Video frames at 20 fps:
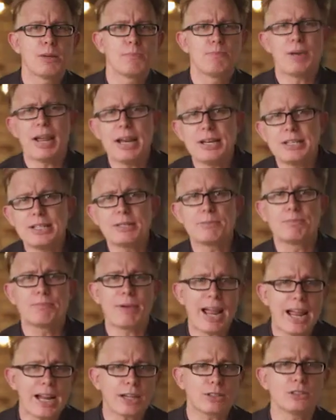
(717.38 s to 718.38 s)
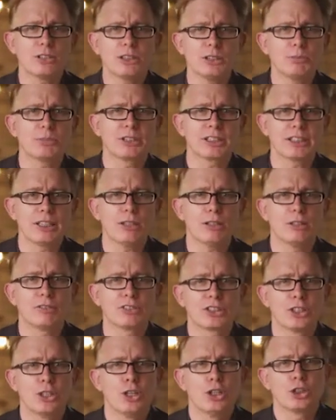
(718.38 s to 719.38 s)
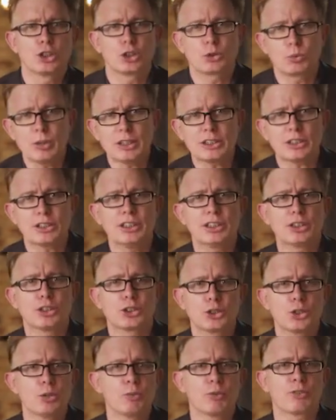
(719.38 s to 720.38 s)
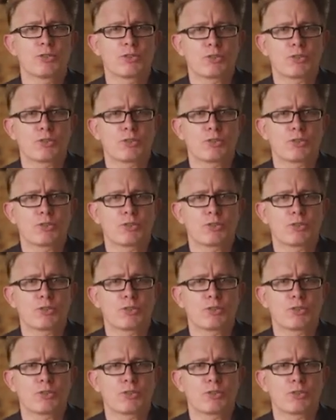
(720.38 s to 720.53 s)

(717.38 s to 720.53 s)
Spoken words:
bending back on themselves, twisting to and